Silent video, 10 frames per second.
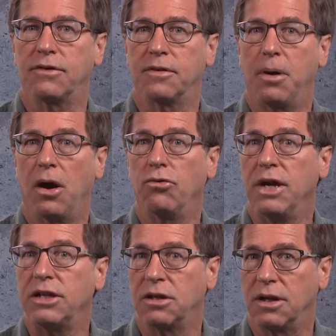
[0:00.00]
as
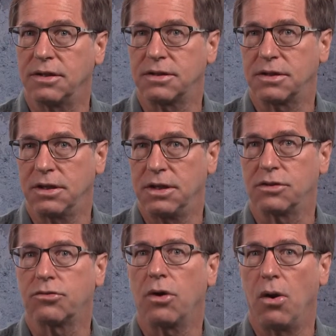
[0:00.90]
bioregionalists, is
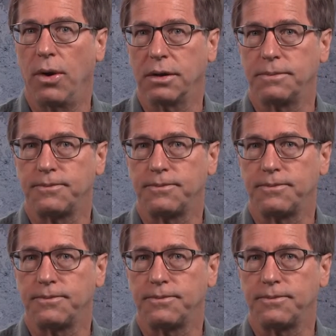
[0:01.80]
growing.